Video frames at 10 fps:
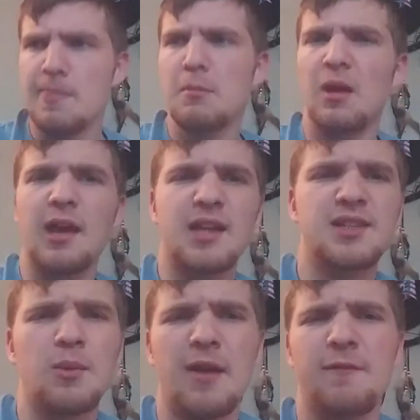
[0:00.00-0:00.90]
But like I
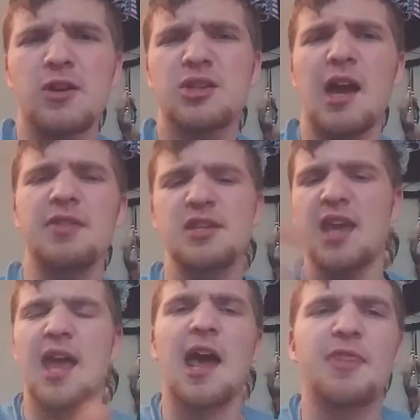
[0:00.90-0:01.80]
said, when I first got this
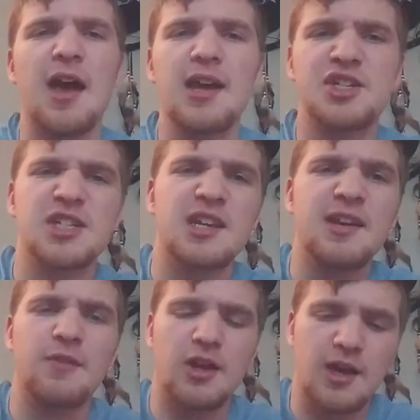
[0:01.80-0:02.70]
can, I thought it's just a
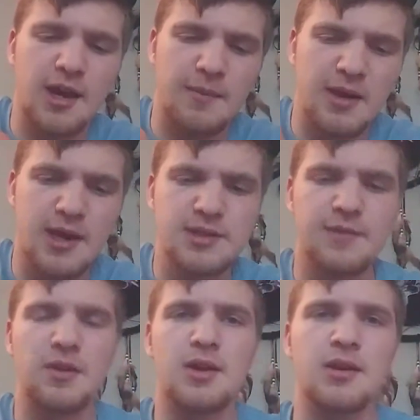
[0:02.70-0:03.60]
different cut, because
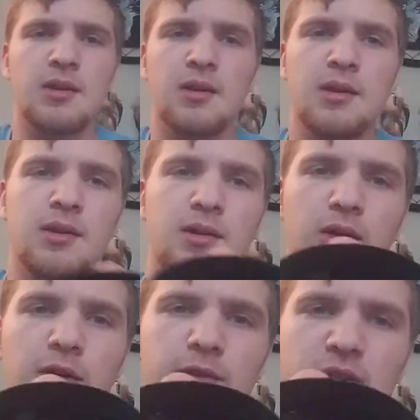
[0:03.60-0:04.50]
if you don't
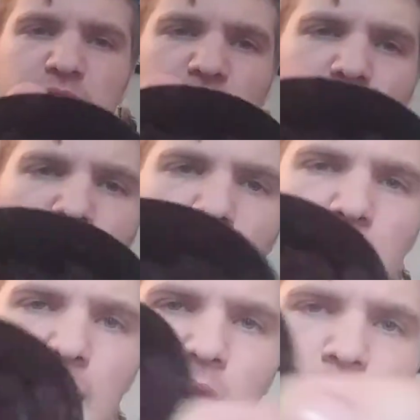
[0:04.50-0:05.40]
know if you can see how